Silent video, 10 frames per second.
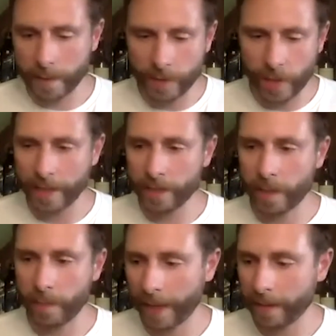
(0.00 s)
change
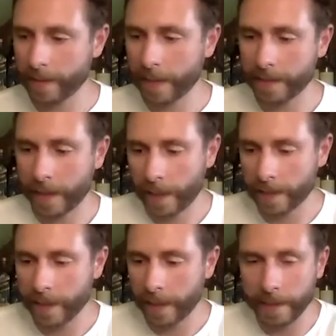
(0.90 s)
the blends as
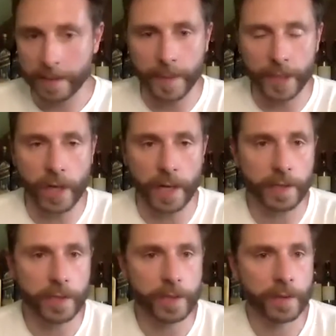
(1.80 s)
they need to be
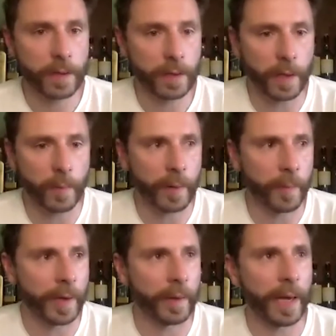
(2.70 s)
changed. You know,
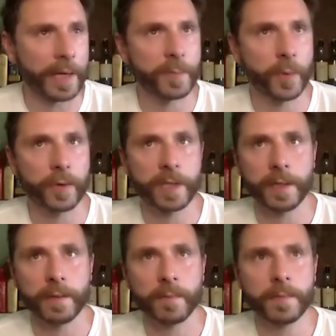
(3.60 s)
we're
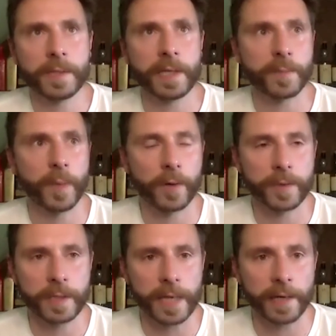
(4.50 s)
exporting 6 bottles
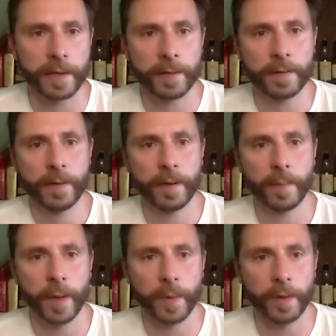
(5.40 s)
a second at the
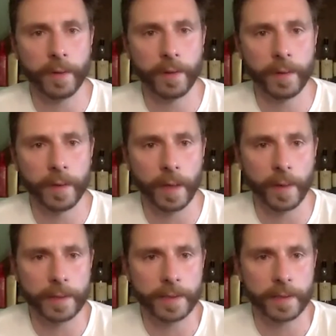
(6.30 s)
moment. You know,
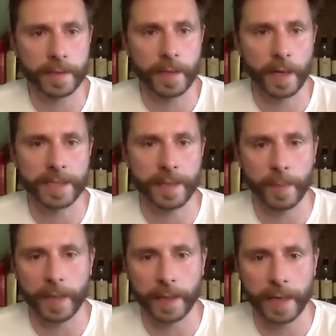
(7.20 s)
it's 19
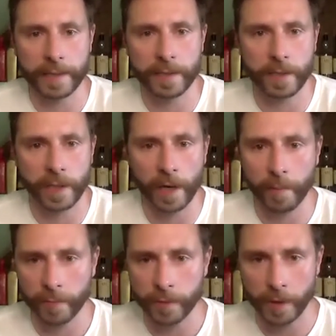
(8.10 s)
million cases a
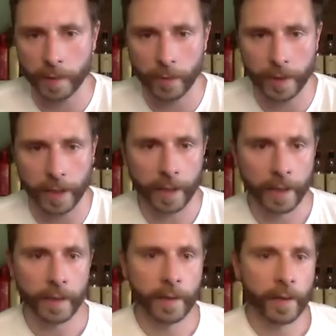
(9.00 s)
year of Johnnie Walker
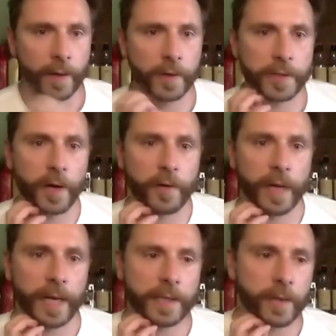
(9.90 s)
across
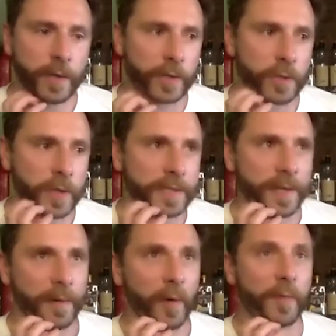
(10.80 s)
182 countries. So
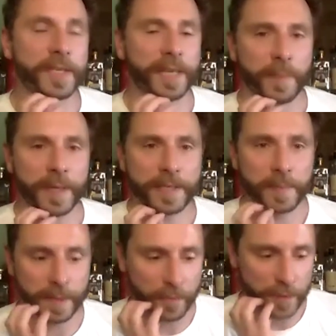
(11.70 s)
there are obviously going to be
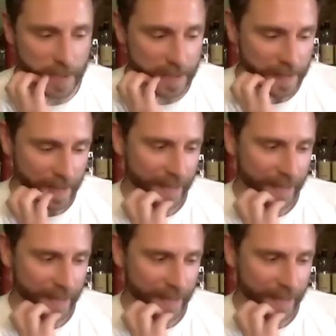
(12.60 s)
some differences.